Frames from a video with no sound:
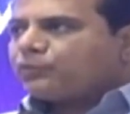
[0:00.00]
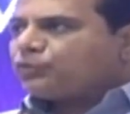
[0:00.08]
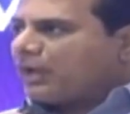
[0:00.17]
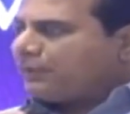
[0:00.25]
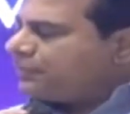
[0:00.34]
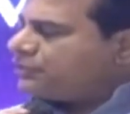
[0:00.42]

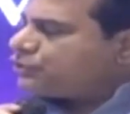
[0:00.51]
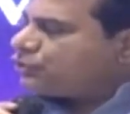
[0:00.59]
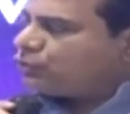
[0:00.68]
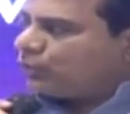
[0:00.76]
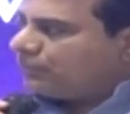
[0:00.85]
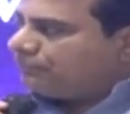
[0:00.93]
So I
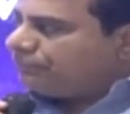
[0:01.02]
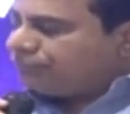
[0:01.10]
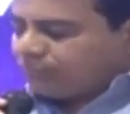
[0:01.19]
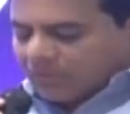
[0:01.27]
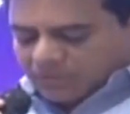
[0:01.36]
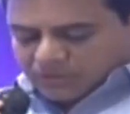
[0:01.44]
mentioned to him
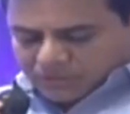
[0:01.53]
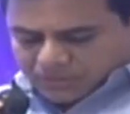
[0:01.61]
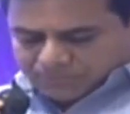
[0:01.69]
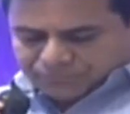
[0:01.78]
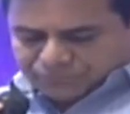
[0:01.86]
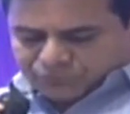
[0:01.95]

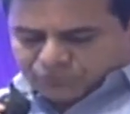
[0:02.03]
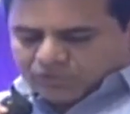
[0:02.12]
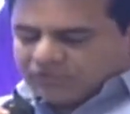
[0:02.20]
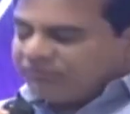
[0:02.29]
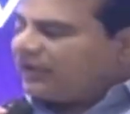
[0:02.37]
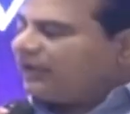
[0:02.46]
that
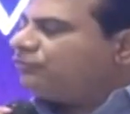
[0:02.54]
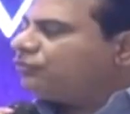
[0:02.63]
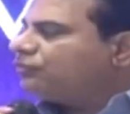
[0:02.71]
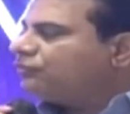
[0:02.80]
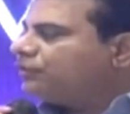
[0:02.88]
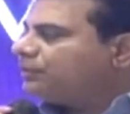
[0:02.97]
45
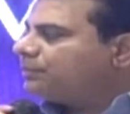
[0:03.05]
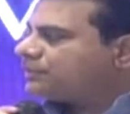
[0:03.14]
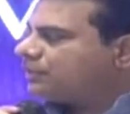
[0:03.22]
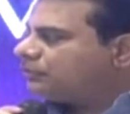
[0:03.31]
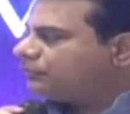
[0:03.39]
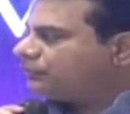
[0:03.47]
to
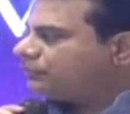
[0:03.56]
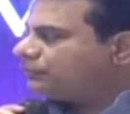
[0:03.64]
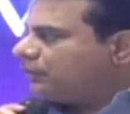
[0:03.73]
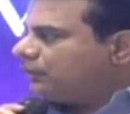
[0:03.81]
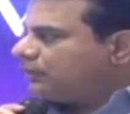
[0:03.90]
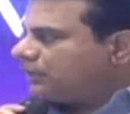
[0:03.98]
50% of
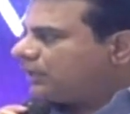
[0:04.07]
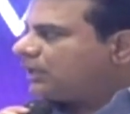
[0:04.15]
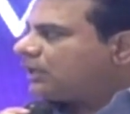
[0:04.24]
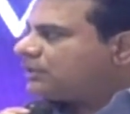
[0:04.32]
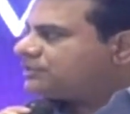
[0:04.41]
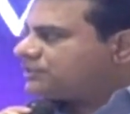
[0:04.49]

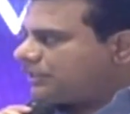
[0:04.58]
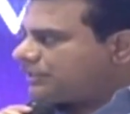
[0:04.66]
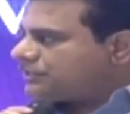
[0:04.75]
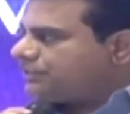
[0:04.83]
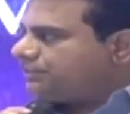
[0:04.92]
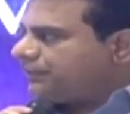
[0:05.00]
Telangana's
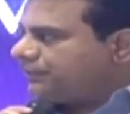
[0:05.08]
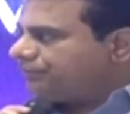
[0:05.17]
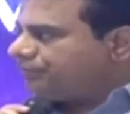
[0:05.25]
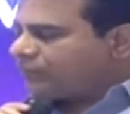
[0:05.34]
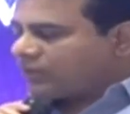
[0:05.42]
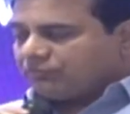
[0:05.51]
GSDP
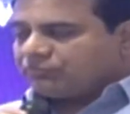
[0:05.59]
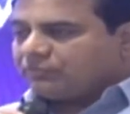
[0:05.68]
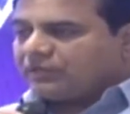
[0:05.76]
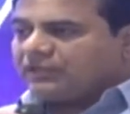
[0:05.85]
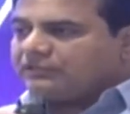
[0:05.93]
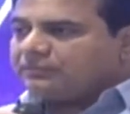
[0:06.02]
comes from